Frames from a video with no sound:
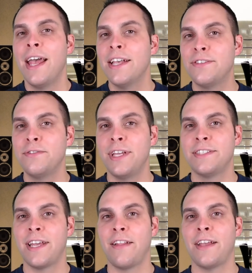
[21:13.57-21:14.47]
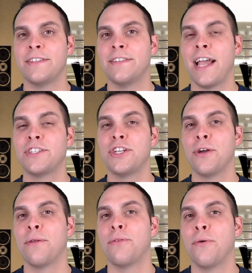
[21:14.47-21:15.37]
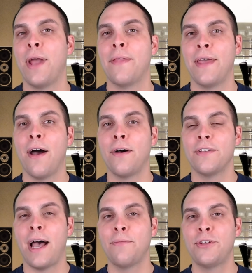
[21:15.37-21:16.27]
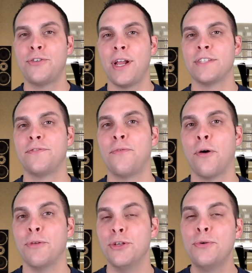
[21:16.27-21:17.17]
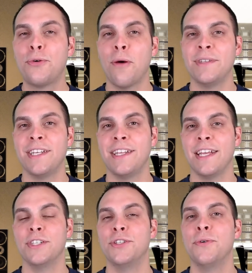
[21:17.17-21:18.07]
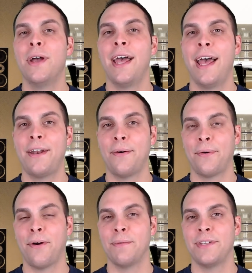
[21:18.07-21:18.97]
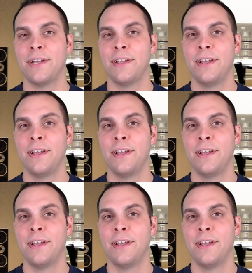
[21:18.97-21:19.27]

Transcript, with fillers: histone deacetylases actually go through and they all help to transform euchromatin into heterochromatin.